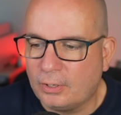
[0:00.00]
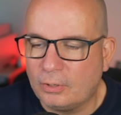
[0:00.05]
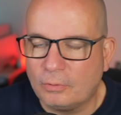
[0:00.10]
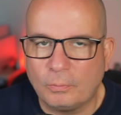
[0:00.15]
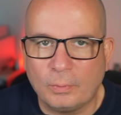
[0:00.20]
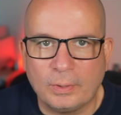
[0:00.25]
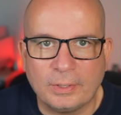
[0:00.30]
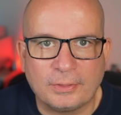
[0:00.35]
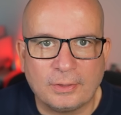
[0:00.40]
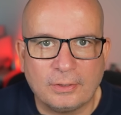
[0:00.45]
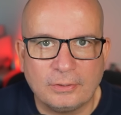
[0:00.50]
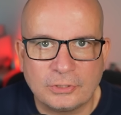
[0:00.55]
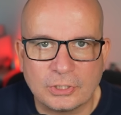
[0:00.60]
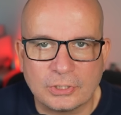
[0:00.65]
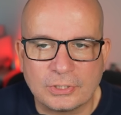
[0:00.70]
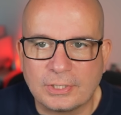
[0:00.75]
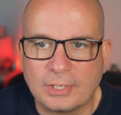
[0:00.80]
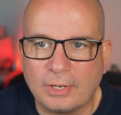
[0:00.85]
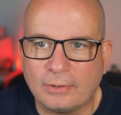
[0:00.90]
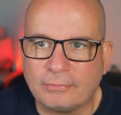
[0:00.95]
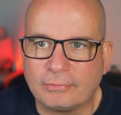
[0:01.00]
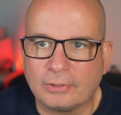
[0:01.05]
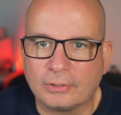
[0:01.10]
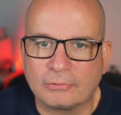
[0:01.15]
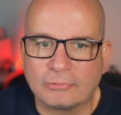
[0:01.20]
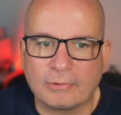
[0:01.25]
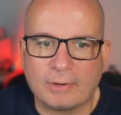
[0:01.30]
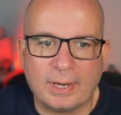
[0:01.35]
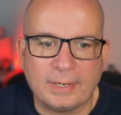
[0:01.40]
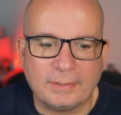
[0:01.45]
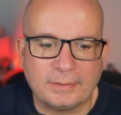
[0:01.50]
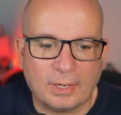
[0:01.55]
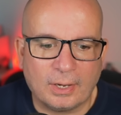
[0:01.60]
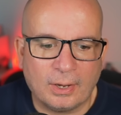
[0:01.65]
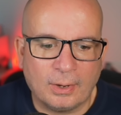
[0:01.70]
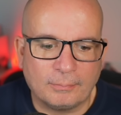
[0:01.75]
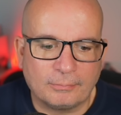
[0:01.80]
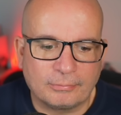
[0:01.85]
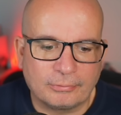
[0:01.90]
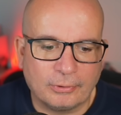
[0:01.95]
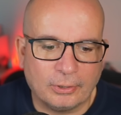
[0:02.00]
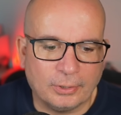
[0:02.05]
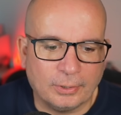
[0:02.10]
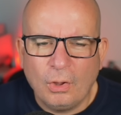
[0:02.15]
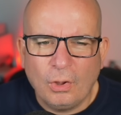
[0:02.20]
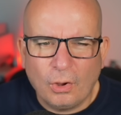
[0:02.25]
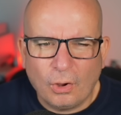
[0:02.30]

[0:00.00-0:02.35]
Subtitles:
with just over a grand up front.